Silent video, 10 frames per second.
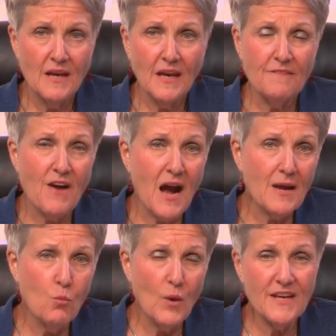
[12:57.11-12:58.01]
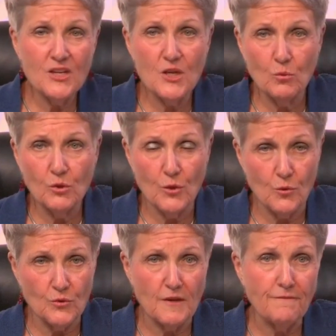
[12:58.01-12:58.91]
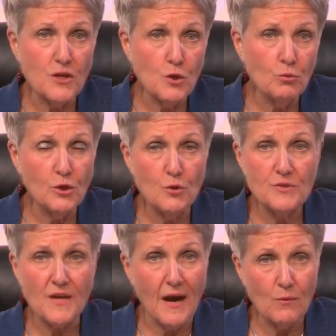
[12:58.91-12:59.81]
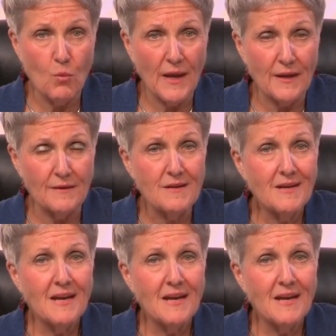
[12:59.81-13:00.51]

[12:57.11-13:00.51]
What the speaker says: if I win, you lose. If you lose, I win.